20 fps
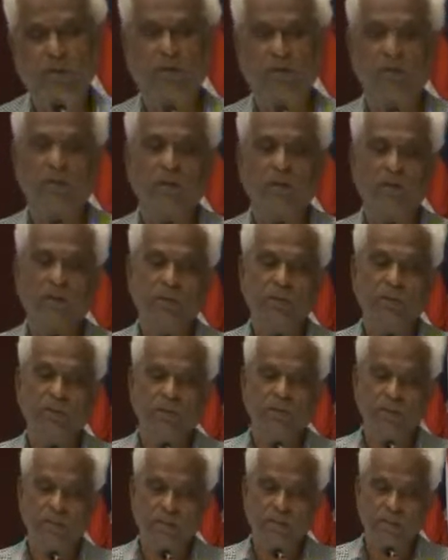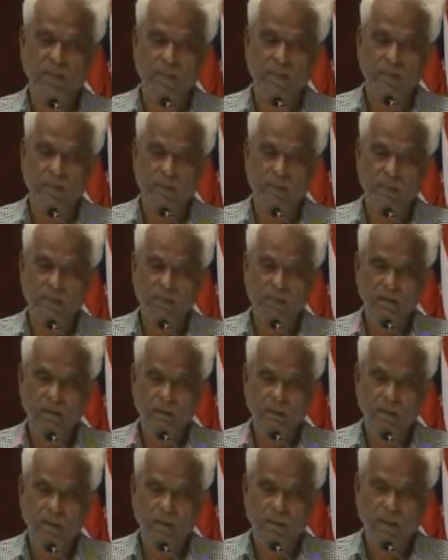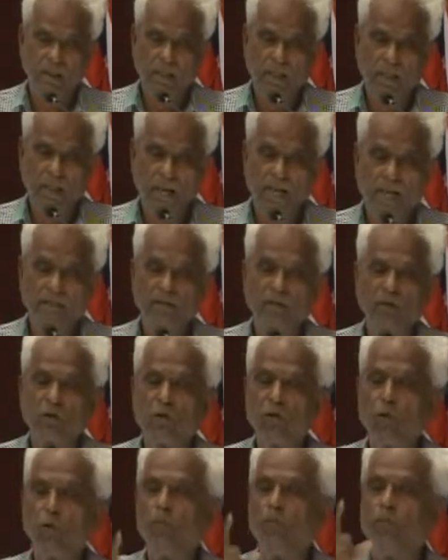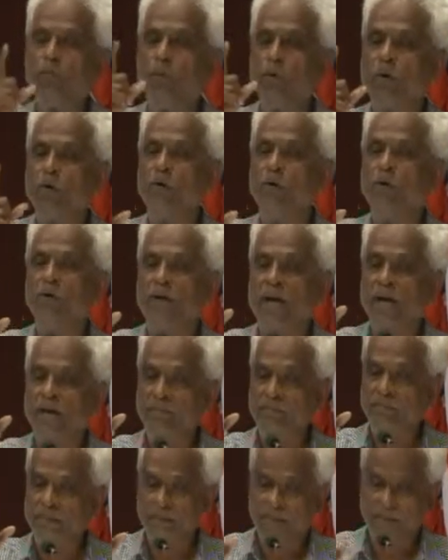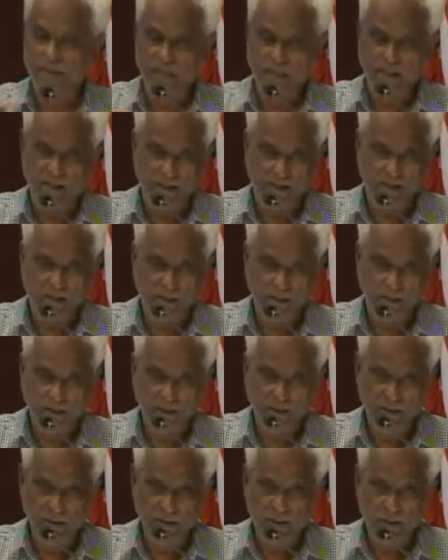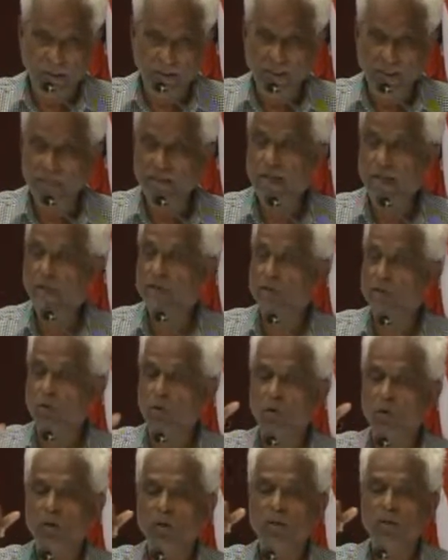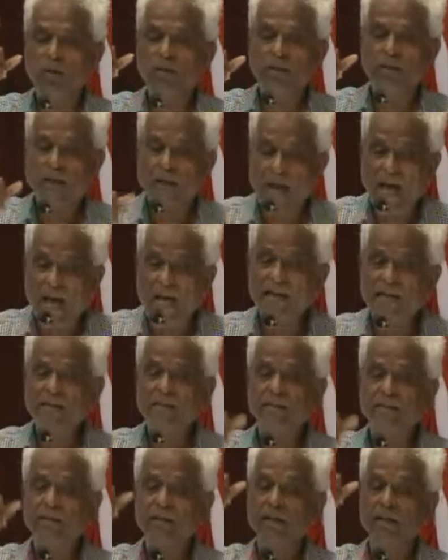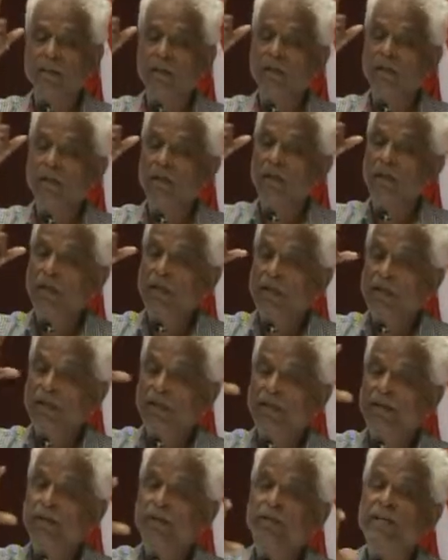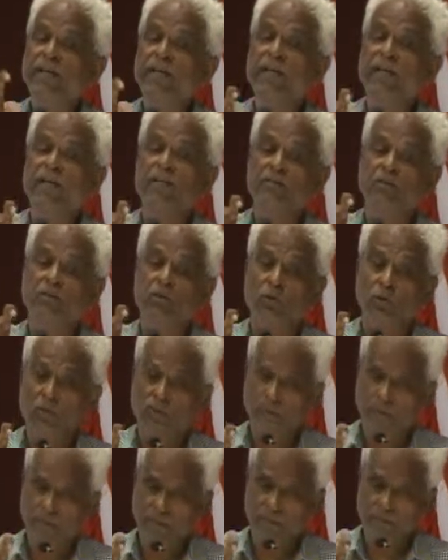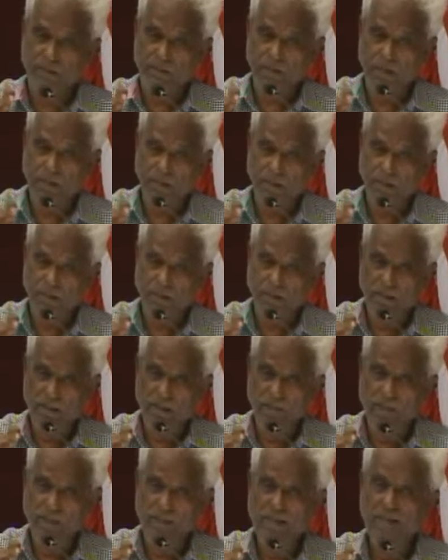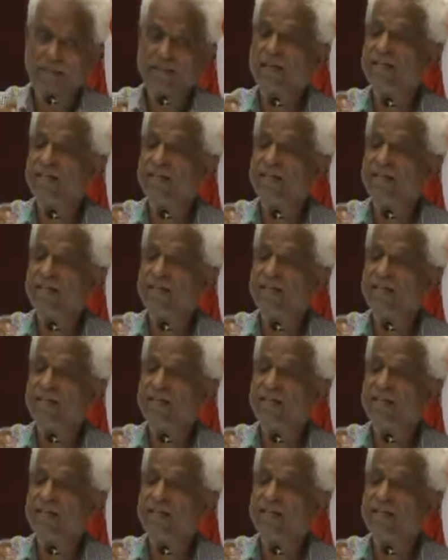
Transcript: in Southeast Asia has no prototype in India. It has canonical sources. It